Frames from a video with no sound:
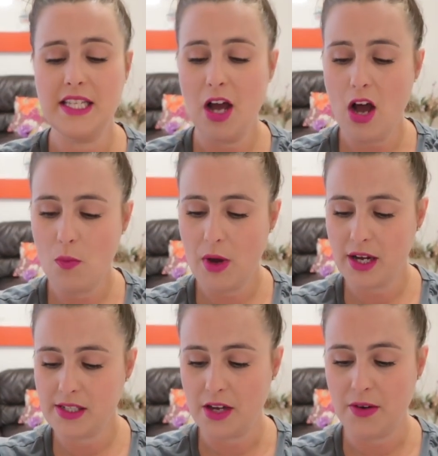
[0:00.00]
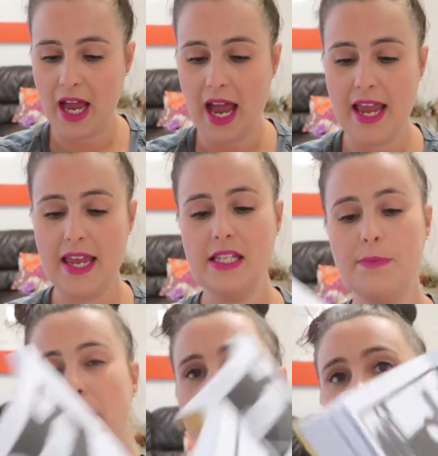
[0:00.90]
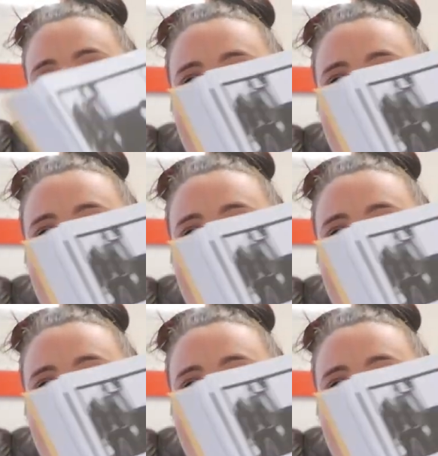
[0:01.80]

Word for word: the artwork's okay it's black